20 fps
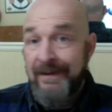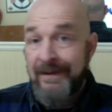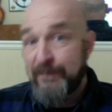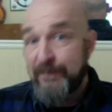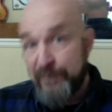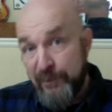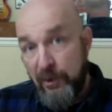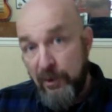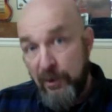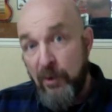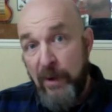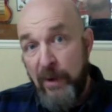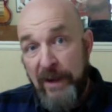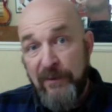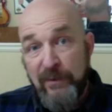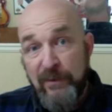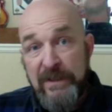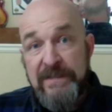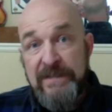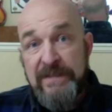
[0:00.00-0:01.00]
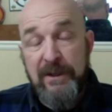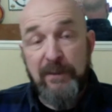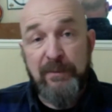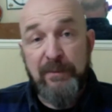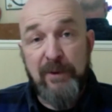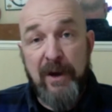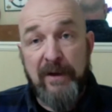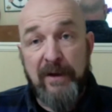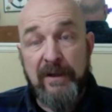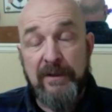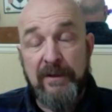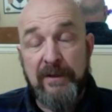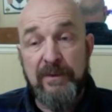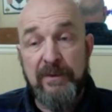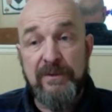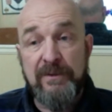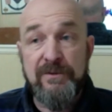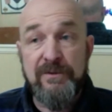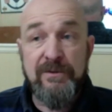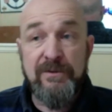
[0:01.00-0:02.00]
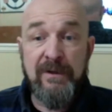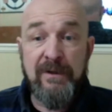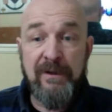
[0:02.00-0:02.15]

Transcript: pro and retail product, which